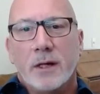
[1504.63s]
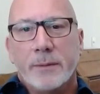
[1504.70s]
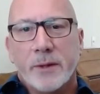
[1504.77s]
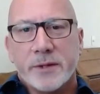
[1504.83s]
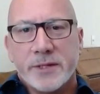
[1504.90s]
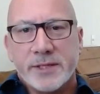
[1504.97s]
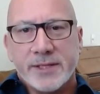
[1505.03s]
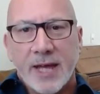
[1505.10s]
an
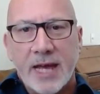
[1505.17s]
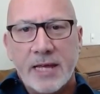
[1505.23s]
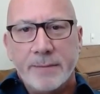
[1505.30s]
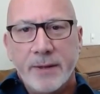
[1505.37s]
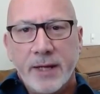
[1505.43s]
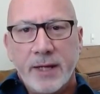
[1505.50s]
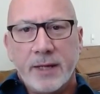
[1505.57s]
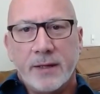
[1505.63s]
emergency
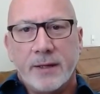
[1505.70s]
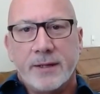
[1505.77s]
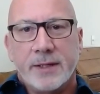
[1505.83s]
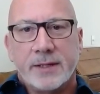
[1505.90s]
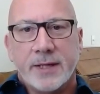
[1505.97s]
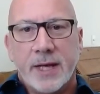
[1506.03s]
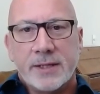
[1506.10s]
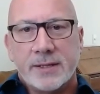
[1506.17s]
IEP and
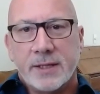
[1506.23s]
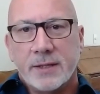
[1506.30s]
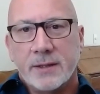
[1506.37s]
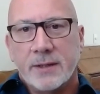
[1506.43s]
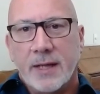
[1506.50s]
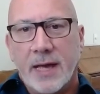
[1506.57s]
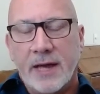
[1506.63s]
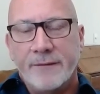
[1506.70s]
discuss it.
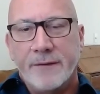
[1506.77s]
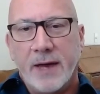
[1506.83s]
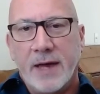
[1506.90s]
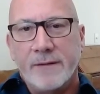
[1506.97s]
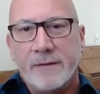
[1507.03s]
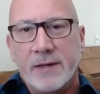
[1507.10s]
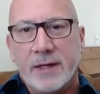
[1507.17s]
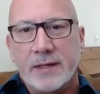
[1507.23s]

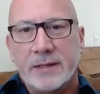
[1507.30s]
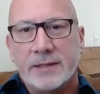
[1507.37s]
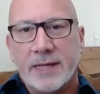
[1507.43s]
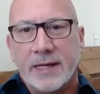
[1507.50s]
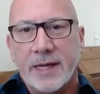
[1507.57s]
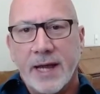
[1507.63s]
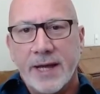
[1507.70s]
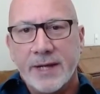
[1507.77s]
Have a
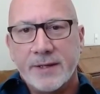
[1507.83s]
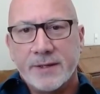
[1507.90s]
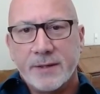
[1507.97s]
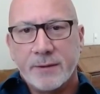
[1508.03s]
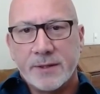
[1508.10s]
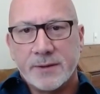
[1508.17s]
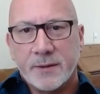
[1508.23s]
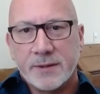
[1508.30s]

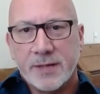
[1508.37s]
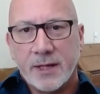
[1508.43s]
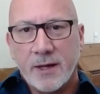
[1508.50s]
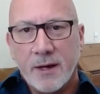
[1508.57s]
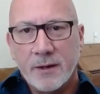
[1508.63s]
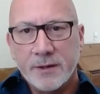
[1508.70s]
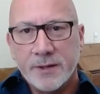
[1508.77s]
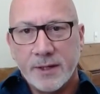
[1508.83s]
psychiatrist or
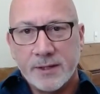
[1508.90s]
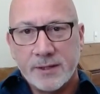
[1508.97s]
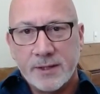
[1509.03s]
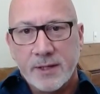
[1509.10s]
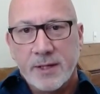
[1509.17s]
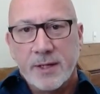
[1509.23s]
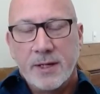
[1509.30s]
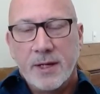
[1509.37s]
psychologist
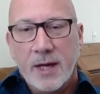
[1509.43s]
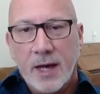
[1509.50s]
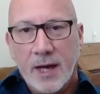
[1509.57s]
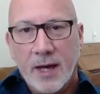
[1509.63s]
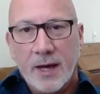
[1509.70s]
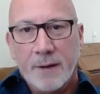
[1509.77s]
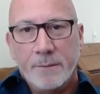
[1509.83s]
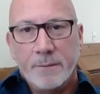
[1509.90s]

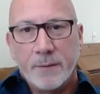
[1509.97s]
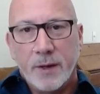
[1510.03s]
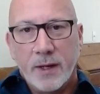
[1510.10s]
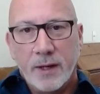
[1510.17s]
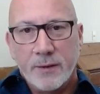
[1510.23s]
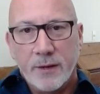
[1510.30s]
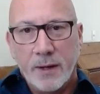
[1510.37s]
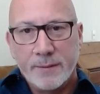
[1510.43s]

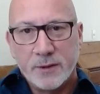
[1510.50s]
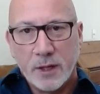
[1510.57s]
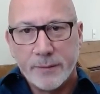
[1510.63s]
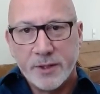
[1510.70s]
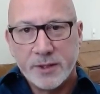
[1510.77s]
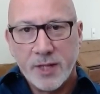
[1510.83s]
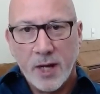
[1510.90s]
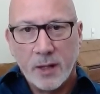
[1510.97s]
observe
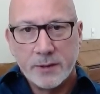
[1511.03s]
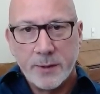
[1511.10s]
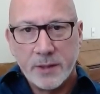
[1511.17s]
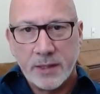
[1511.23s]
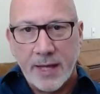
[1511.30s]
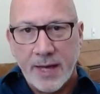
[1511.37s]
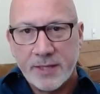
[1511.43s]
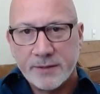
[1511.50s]
your child in the
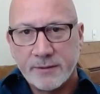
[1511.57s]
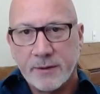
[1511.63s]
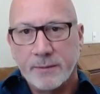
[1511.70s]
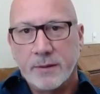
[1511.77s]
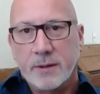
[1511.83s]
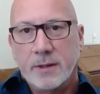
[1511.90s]
classroom.